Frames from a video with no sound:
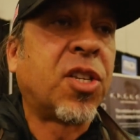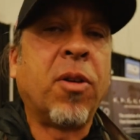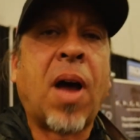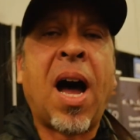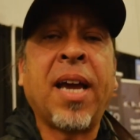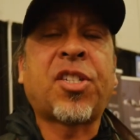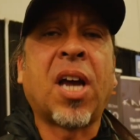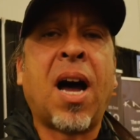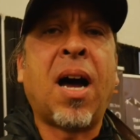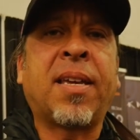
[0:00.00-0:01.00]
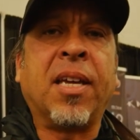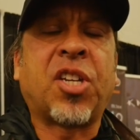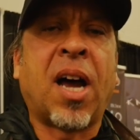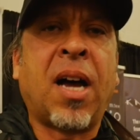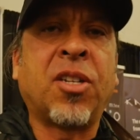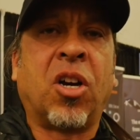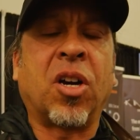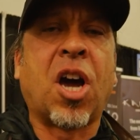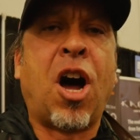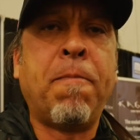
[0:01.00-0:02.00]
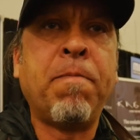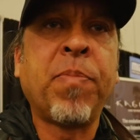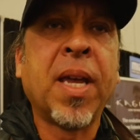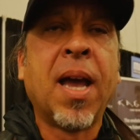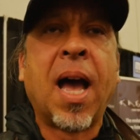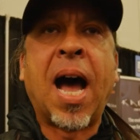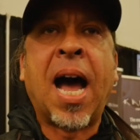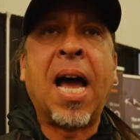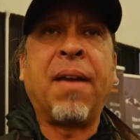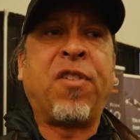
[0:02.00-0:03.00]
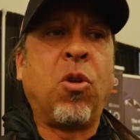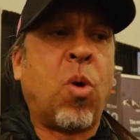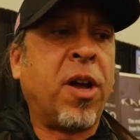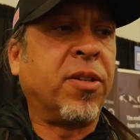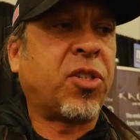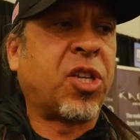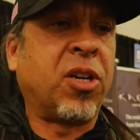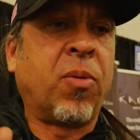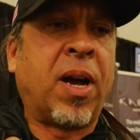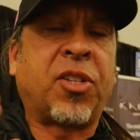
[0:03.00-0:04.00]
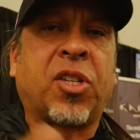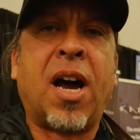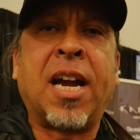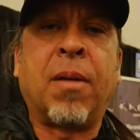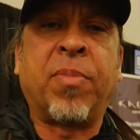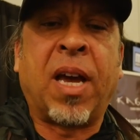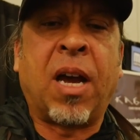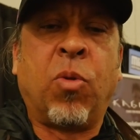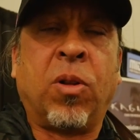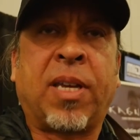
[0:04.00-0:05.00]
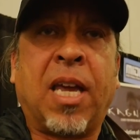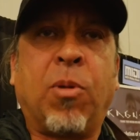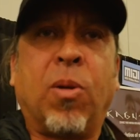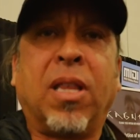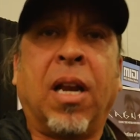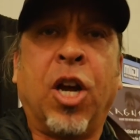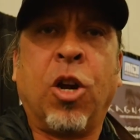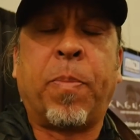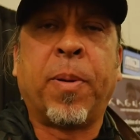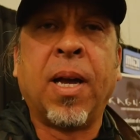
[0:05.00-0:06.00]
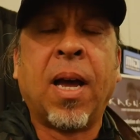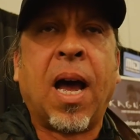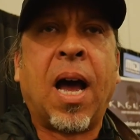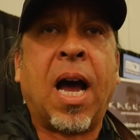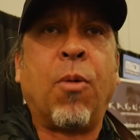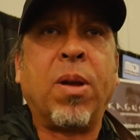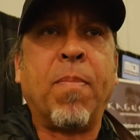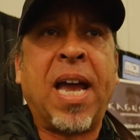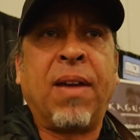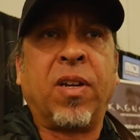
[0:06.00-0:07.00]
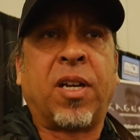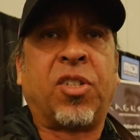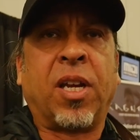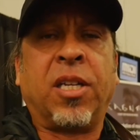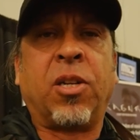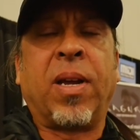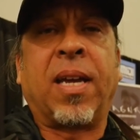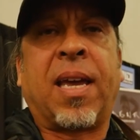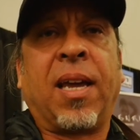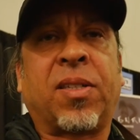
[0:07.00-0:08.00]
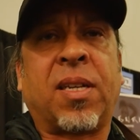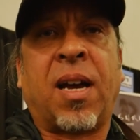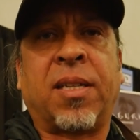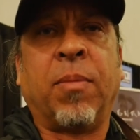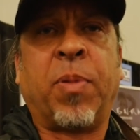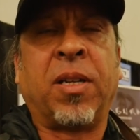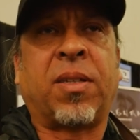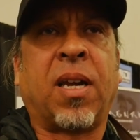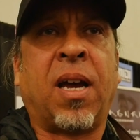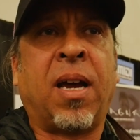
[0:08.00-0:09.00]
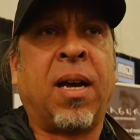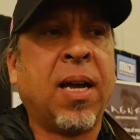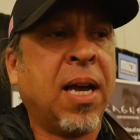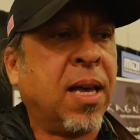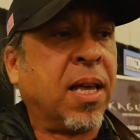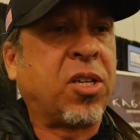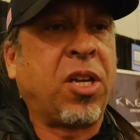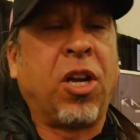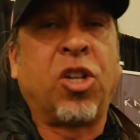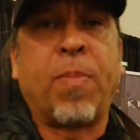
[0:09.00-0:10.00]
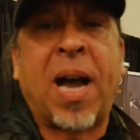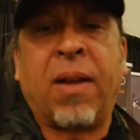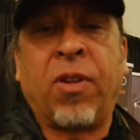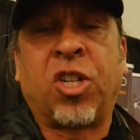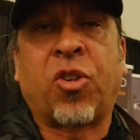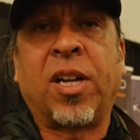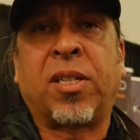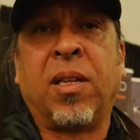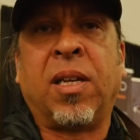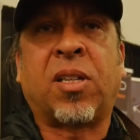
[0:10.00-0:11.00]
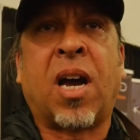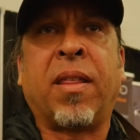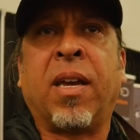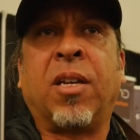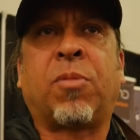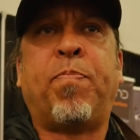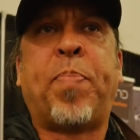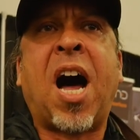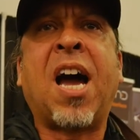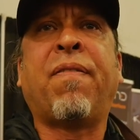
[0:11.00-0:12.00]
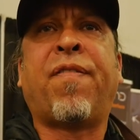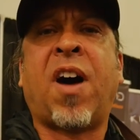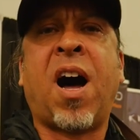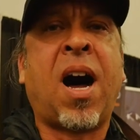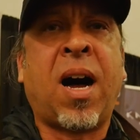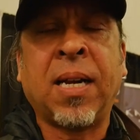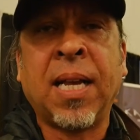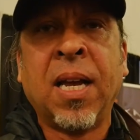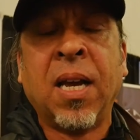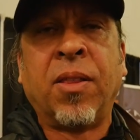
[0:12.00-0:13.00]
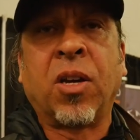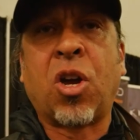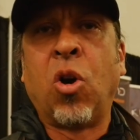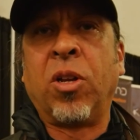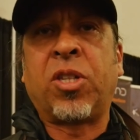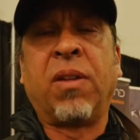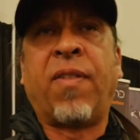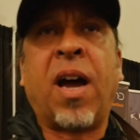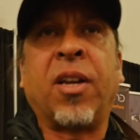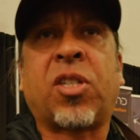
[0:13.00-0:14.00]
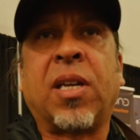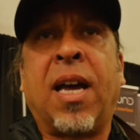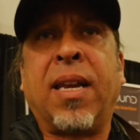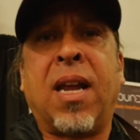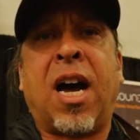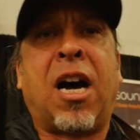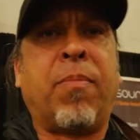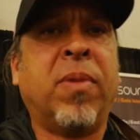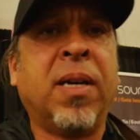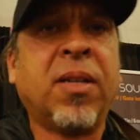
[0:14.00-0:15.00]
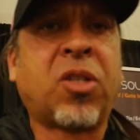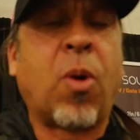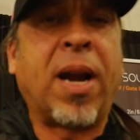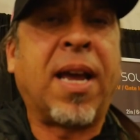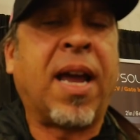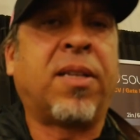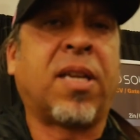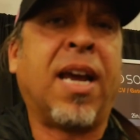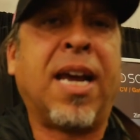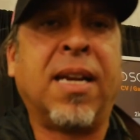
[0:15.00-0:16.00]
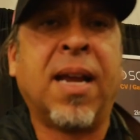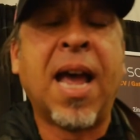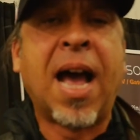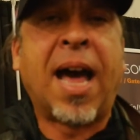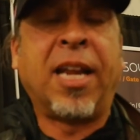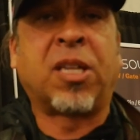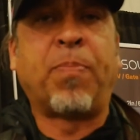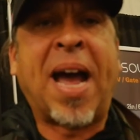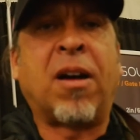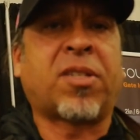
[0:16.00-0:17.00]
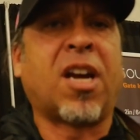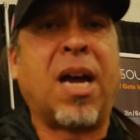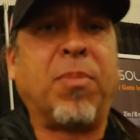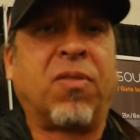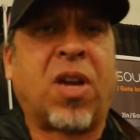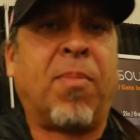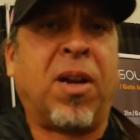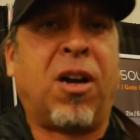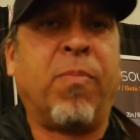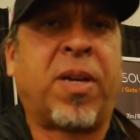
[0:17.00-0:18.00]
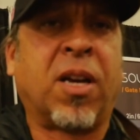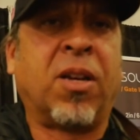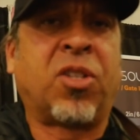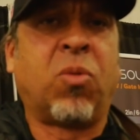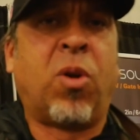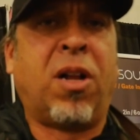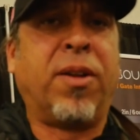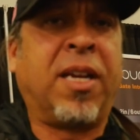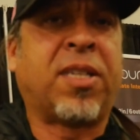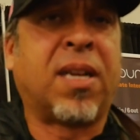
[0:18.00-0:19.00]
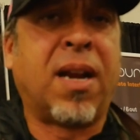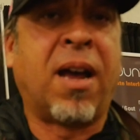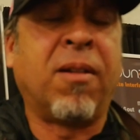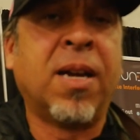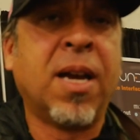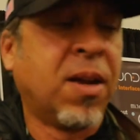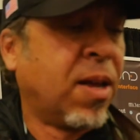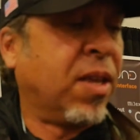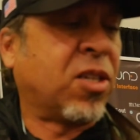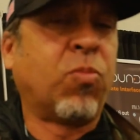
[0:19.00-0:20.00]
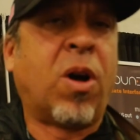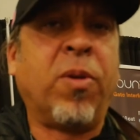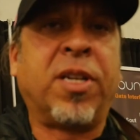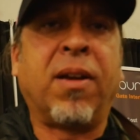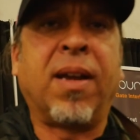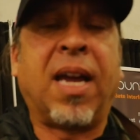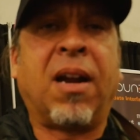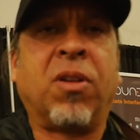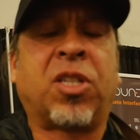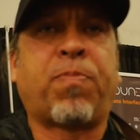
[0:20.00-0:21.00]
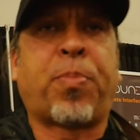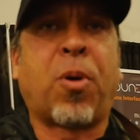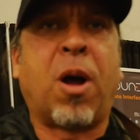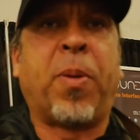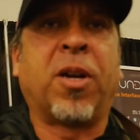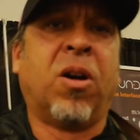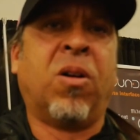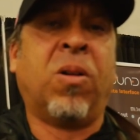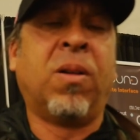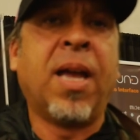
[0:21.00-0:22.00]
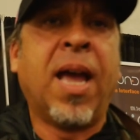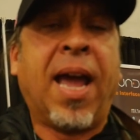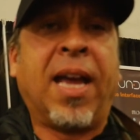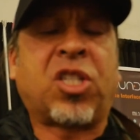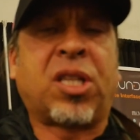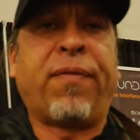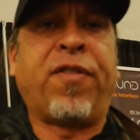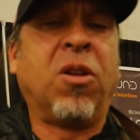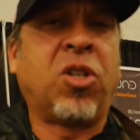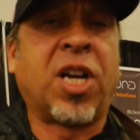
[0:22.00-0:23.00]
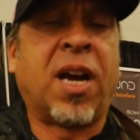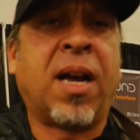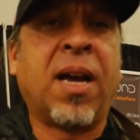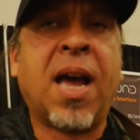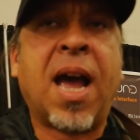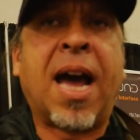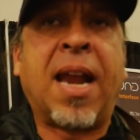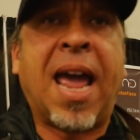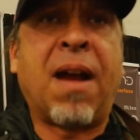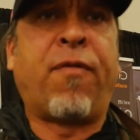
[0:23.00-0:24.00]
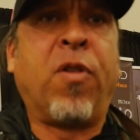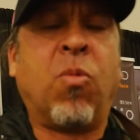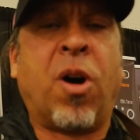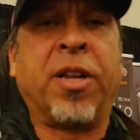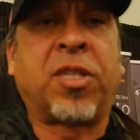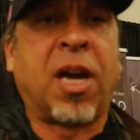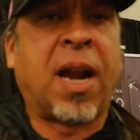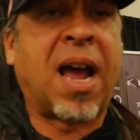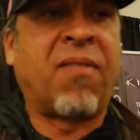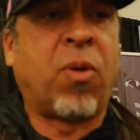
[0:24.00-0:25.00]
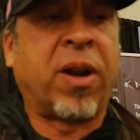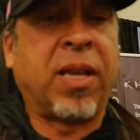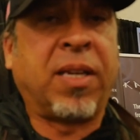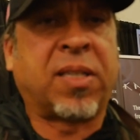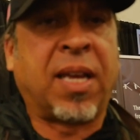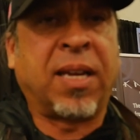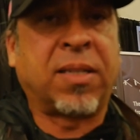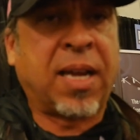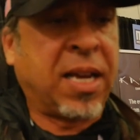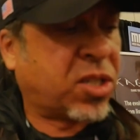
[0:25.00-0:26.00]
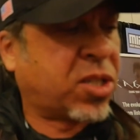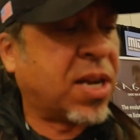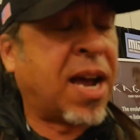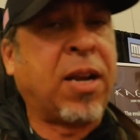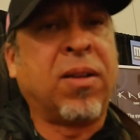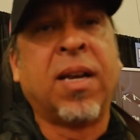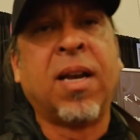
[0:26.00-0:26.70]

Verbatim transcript: So itarguitar.com. Uh, if you want to uh, sign up there, we'll keep you in the loop. Uh, we may even consider doing a Kickstarter, but uh, there's a huge amount of interest in this. I think it's by far the coolest device at NAMM 2018 and it's about time you come along because the world needs to know. This, what we're doing here is proper cool, it's the future and everyone is going to have one of these things. It's, and